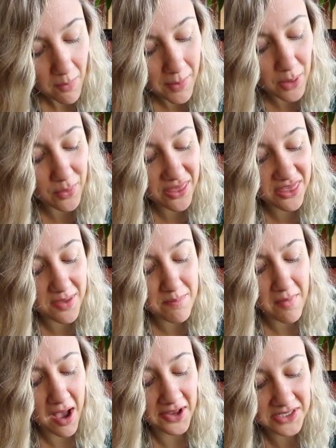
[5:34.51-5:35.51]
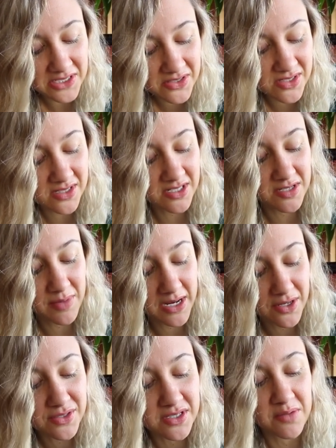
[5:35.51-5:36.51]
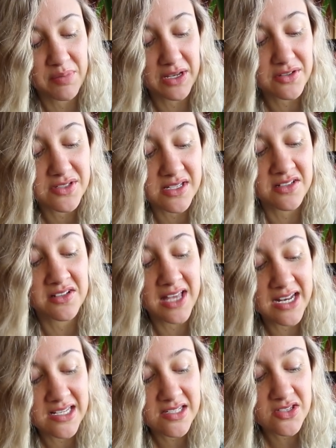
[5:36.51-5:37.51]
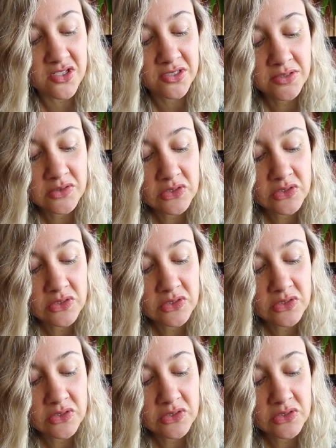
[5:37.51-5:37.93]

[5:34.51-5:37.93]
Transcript: But with the onions and the tomatoes and the pickles and the lettuce,